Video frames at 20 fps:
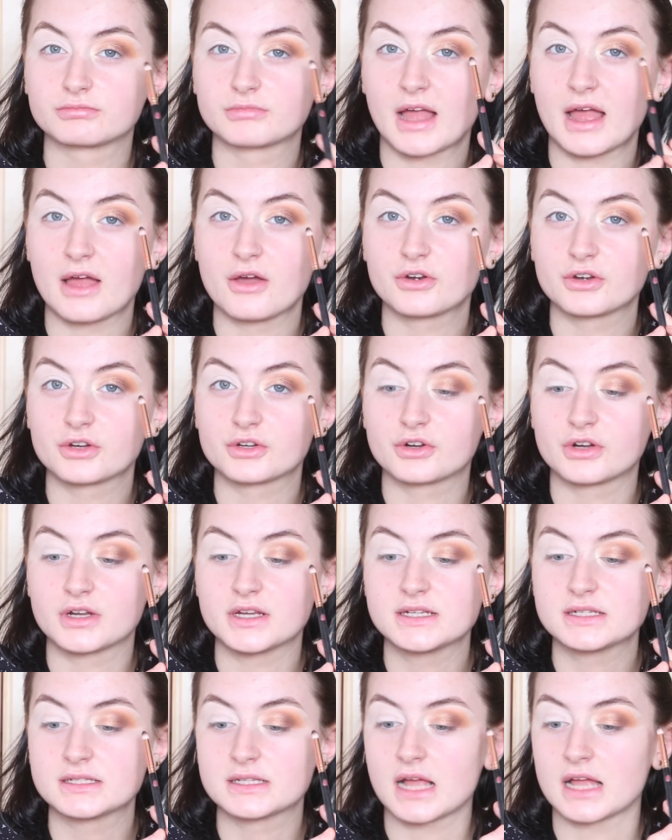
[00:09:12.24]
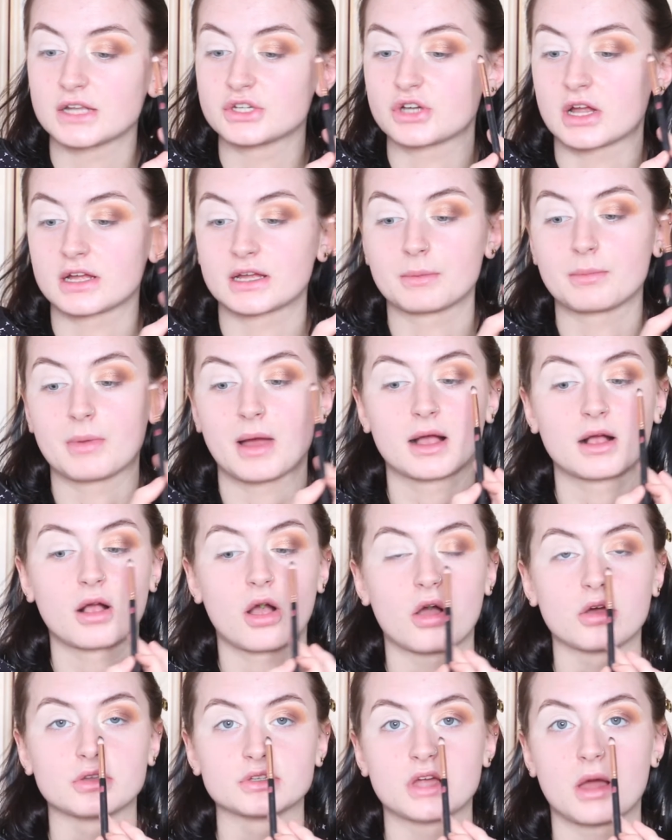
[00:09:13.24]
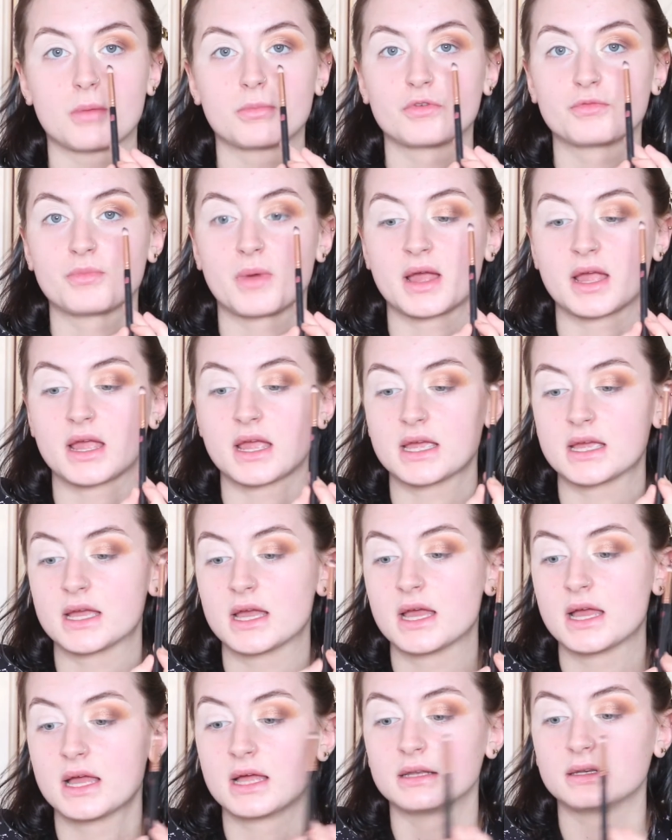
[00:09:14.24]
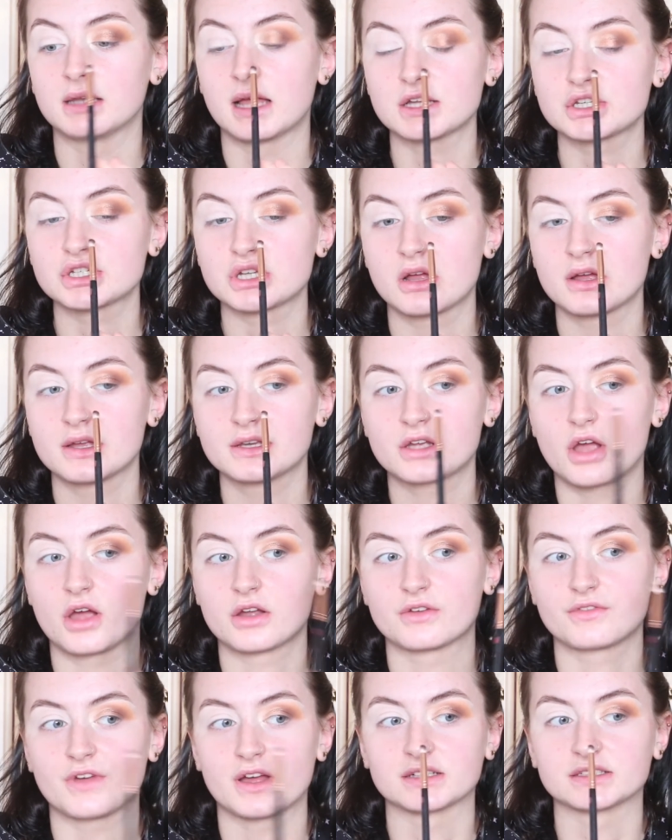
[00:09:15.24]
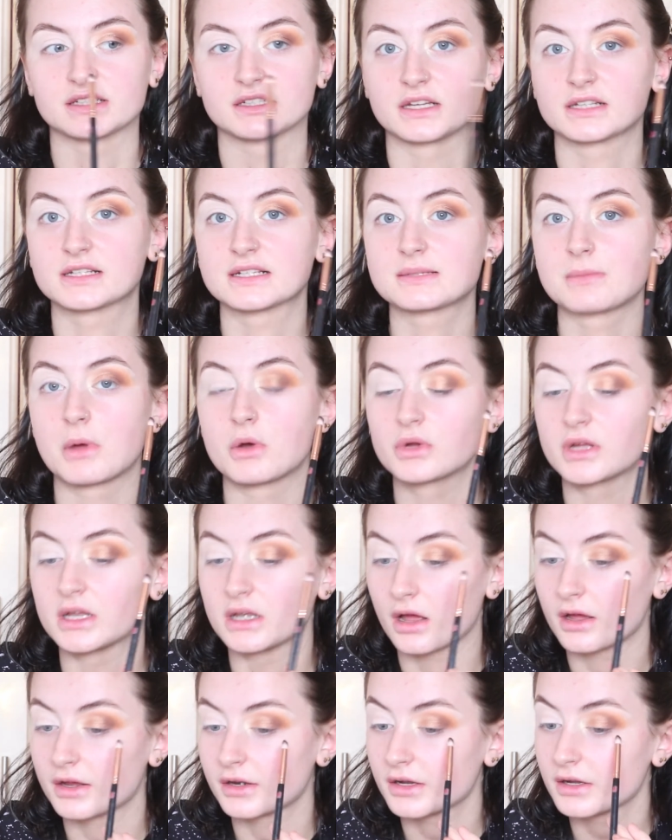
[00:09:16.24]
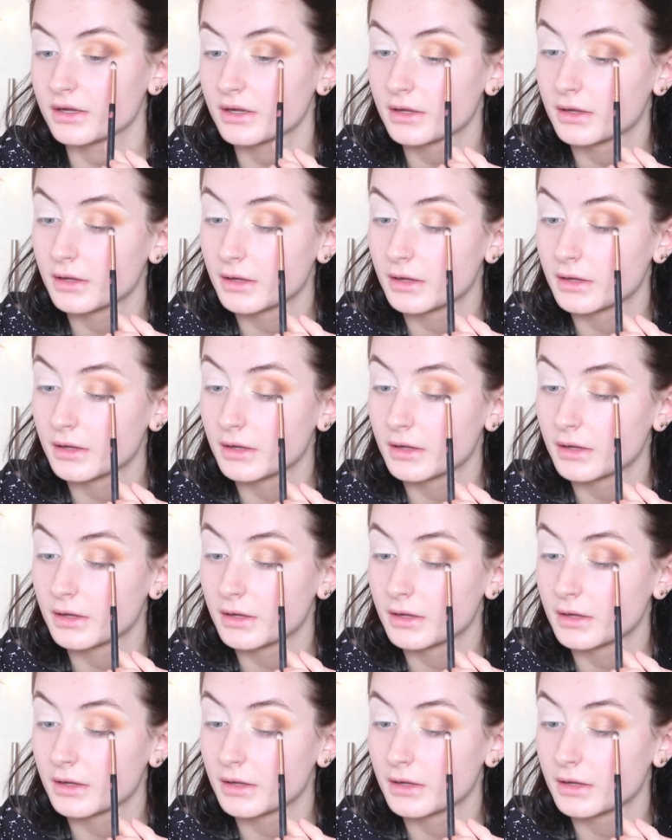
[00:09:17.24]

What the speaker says: outer crease and drag it back on top of my lash line, kind of acting like a smoky liner.